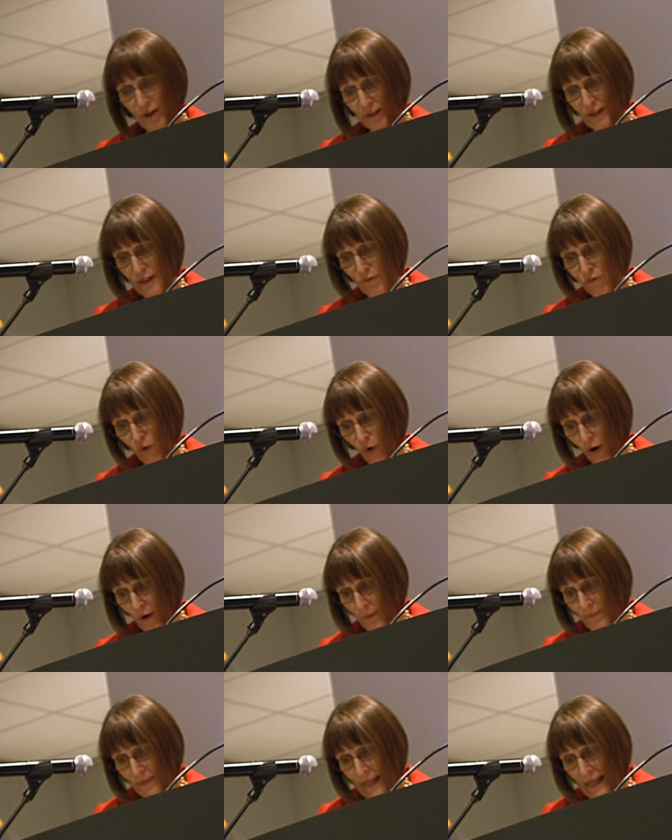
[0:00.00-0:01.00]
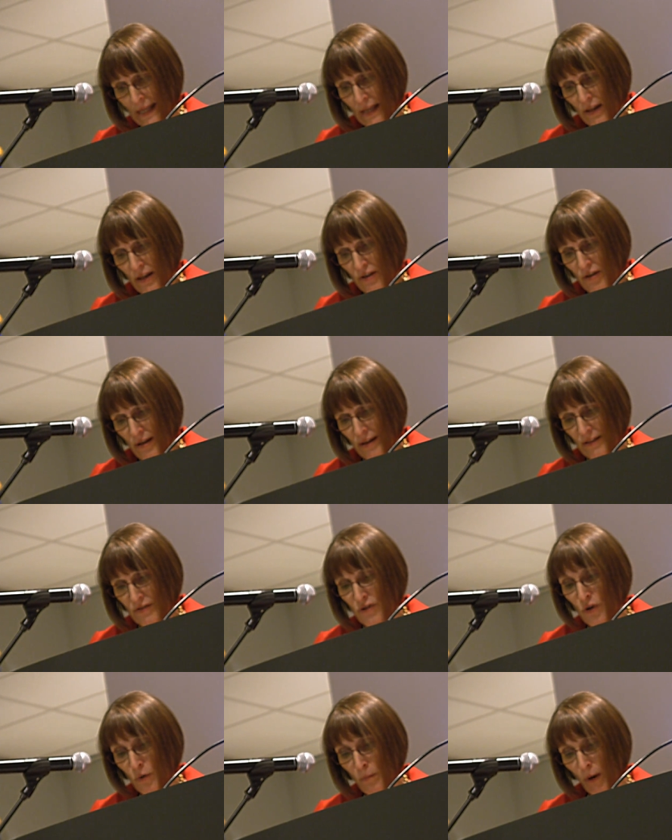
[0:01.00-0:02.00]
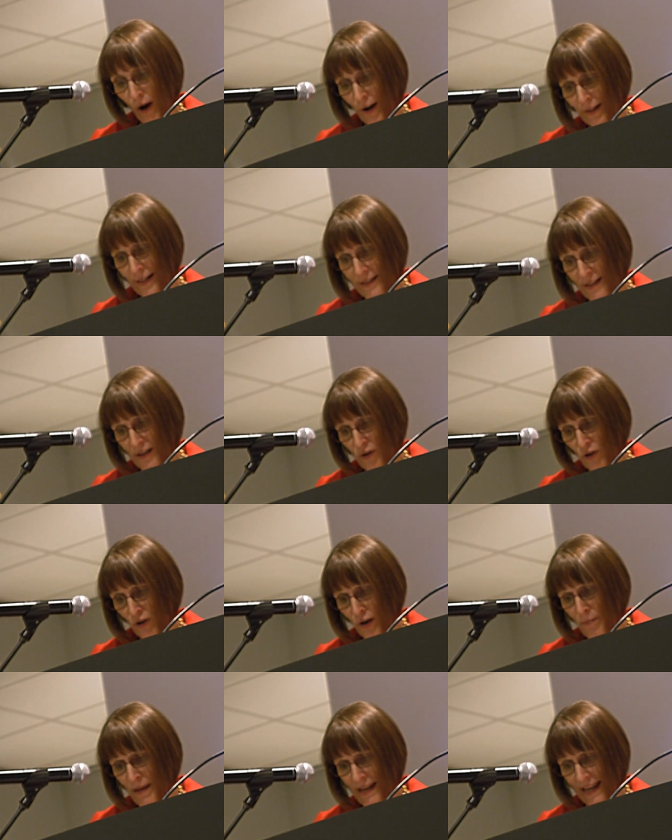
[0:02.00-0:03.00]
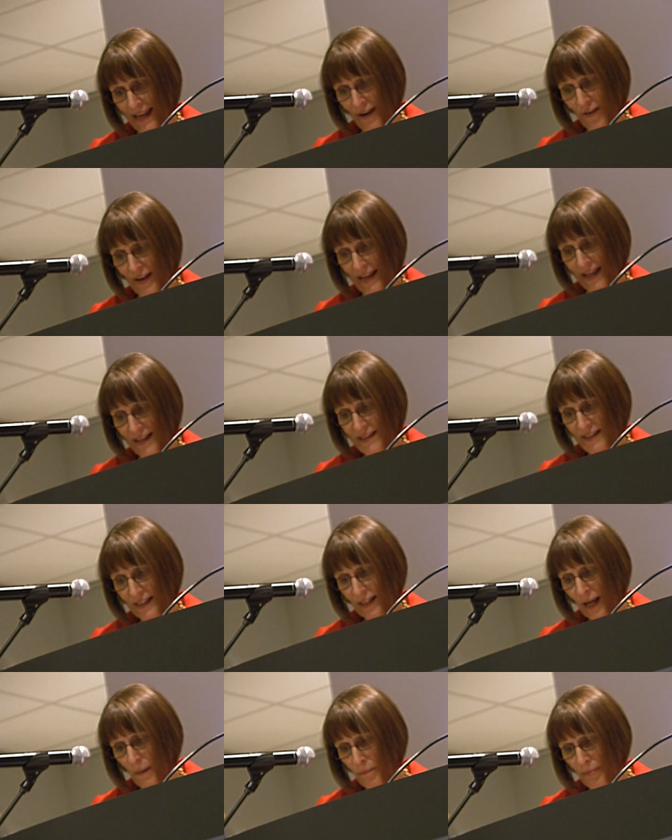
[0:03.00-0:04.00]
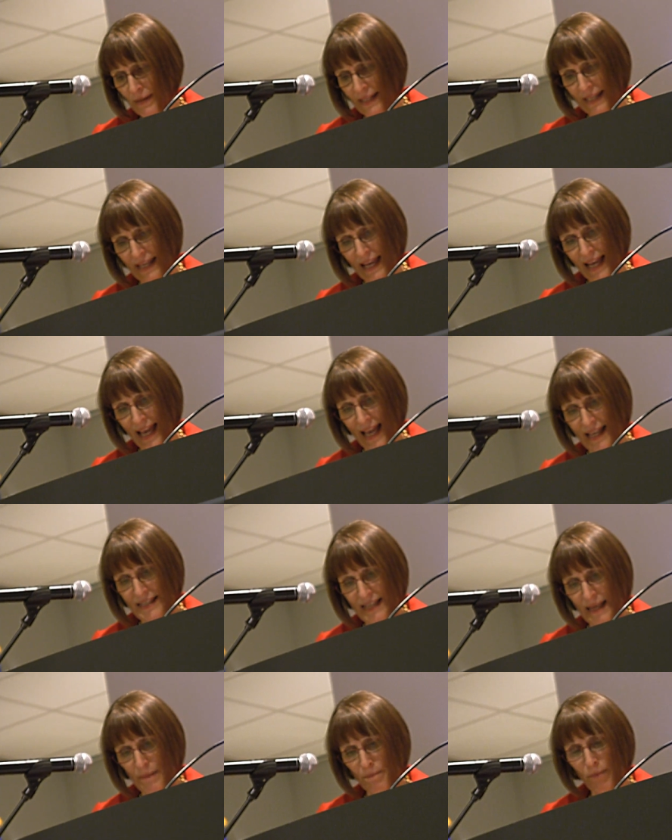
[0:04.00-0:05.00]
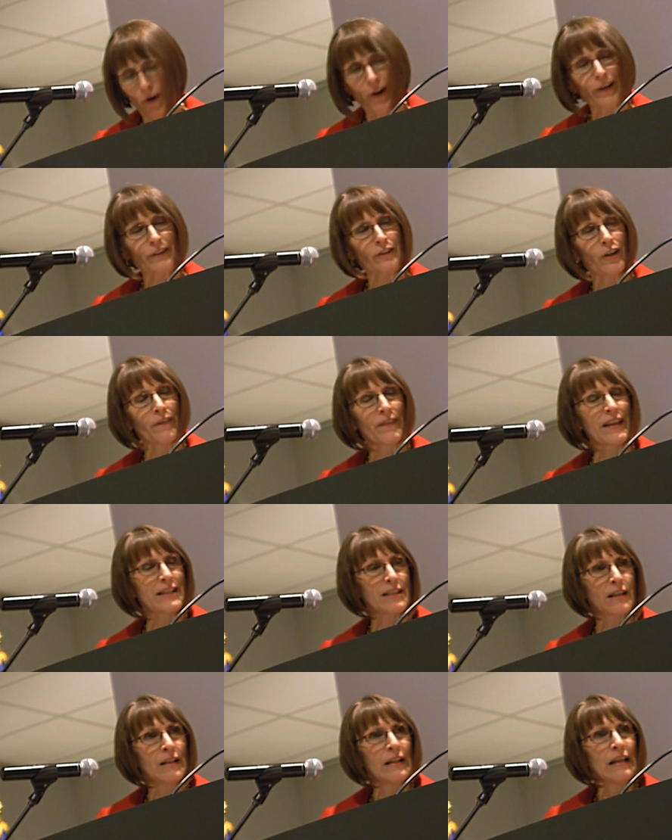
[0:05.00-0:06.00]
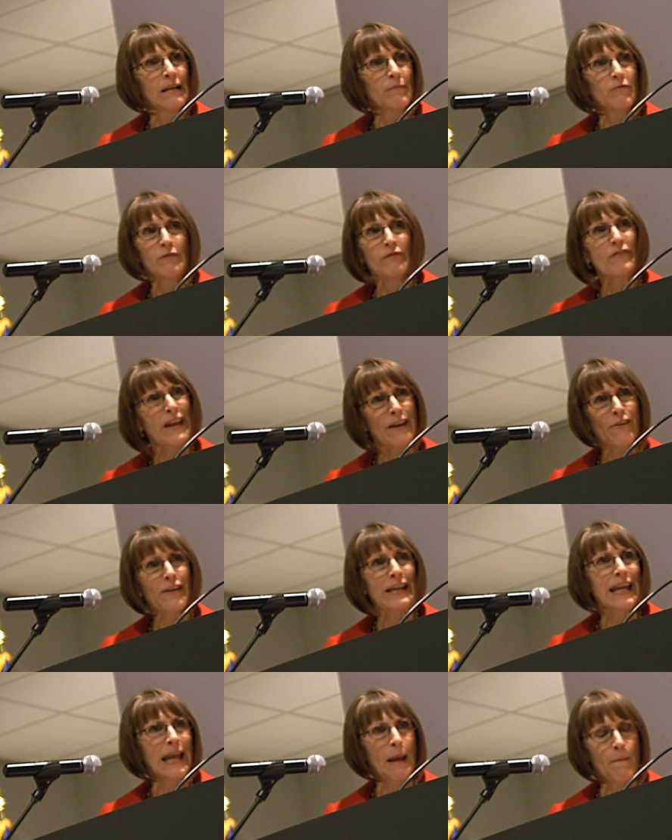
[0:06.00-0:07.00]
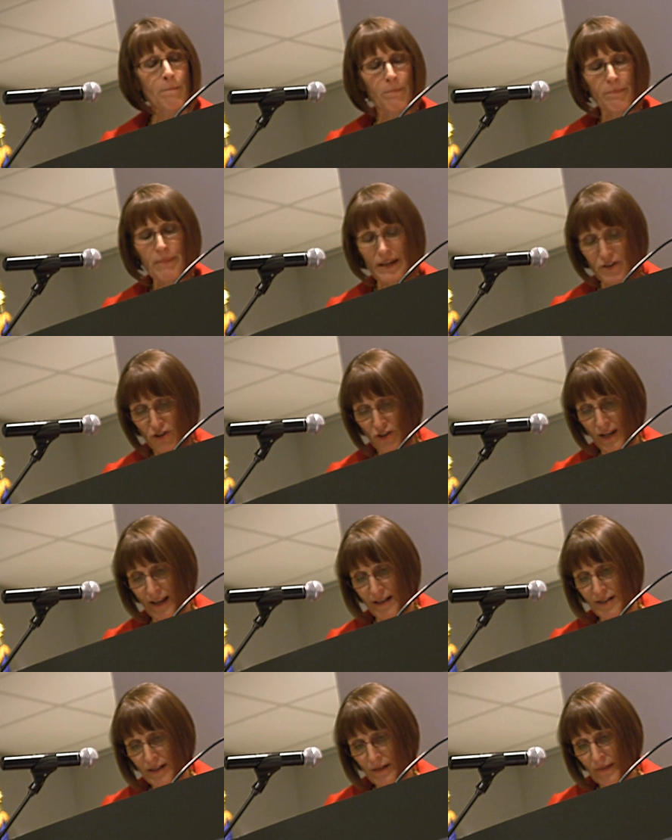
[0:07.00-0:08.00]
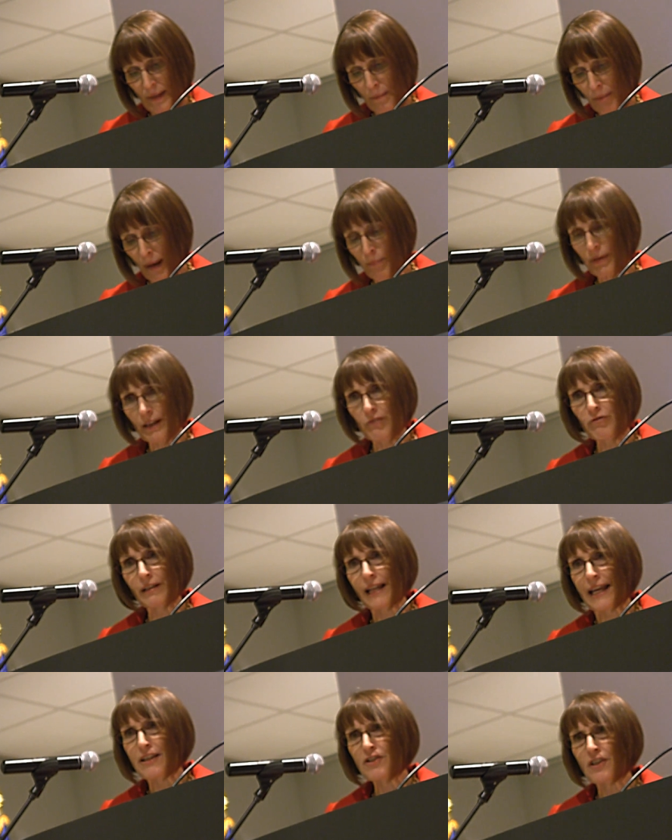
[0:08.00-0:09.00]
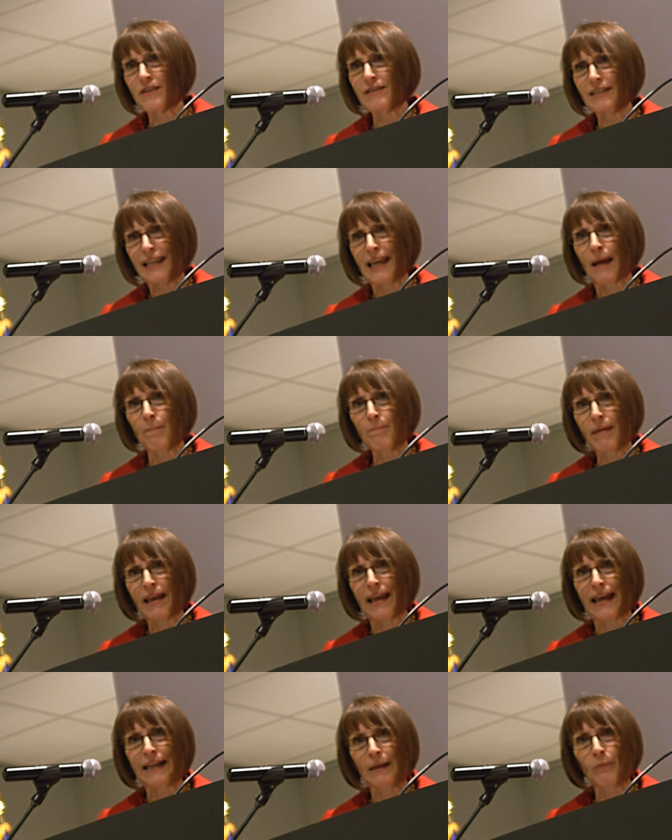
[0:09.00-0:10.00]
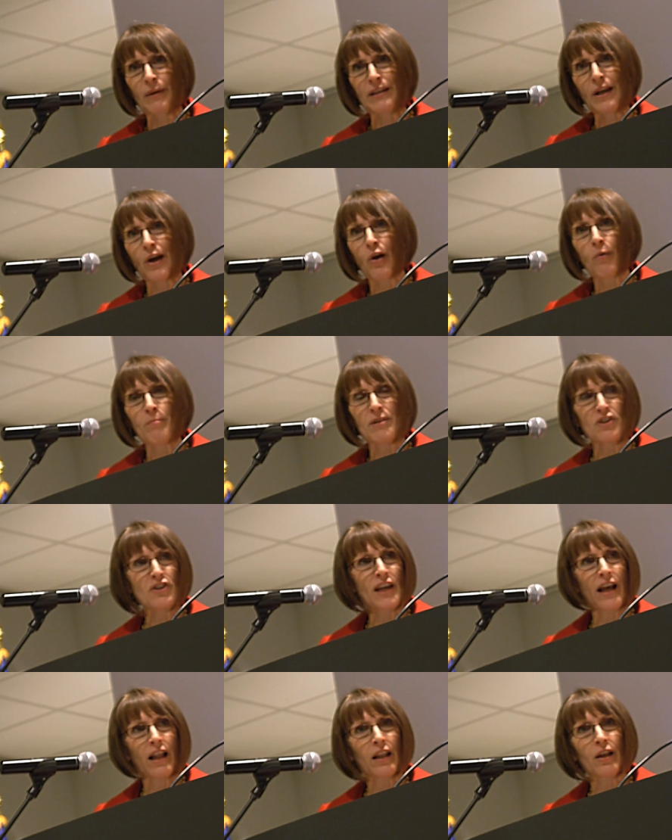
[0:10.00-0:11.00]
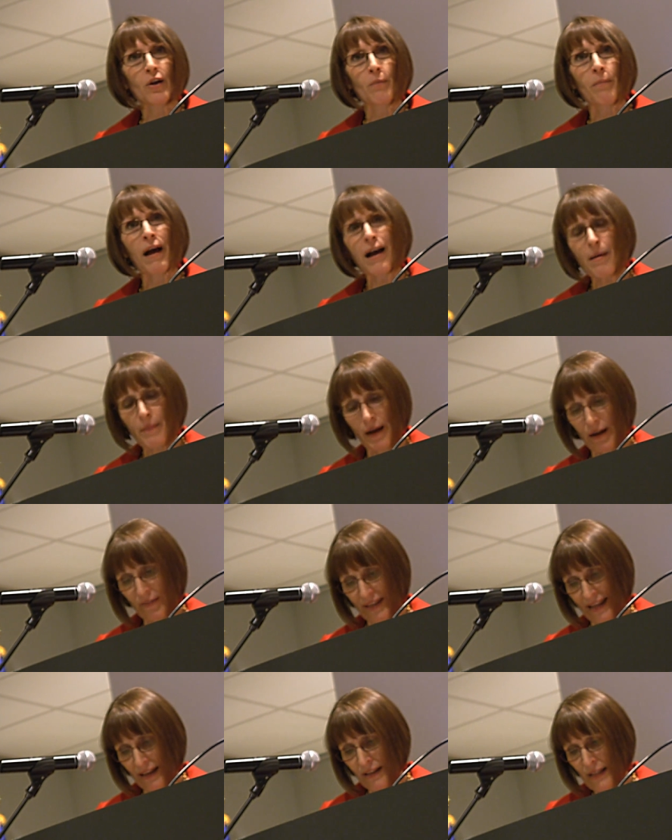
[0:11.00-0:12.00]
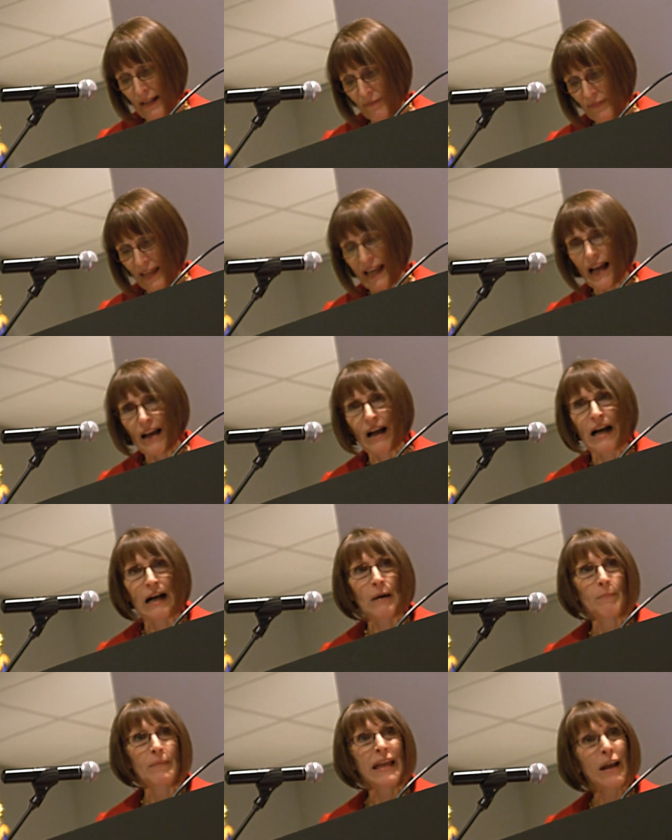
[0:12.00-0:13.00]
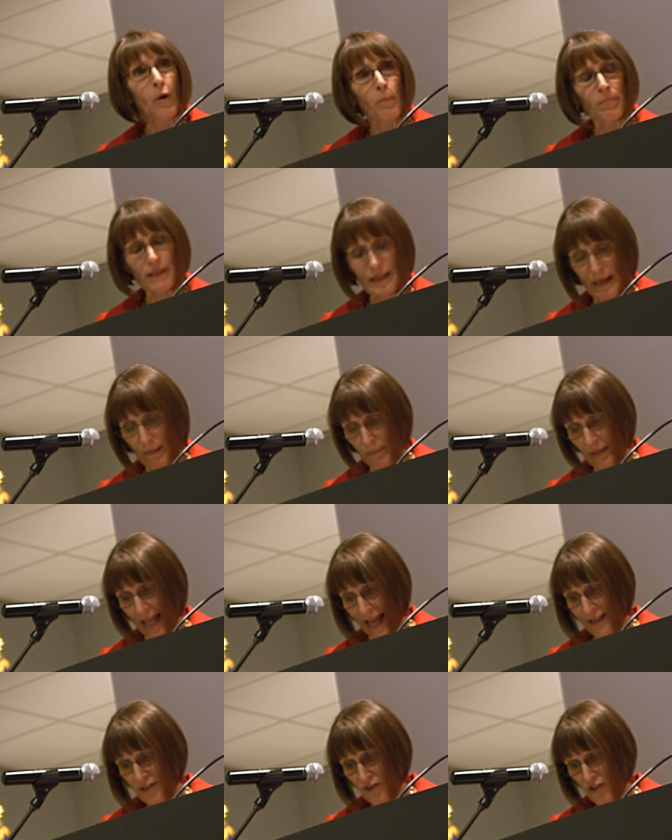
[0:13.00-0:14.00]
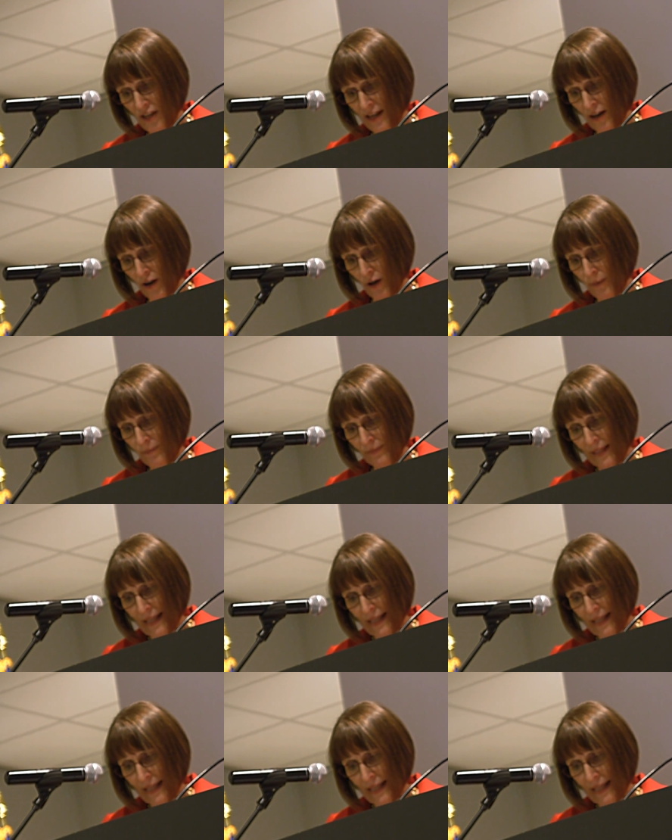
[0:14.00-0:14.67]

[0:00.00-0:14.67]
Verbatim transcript: looks for new markets in urban areas, the company has embarked on this very ambitious public relations campaign, and we know Michelle Obama um, helped them last year.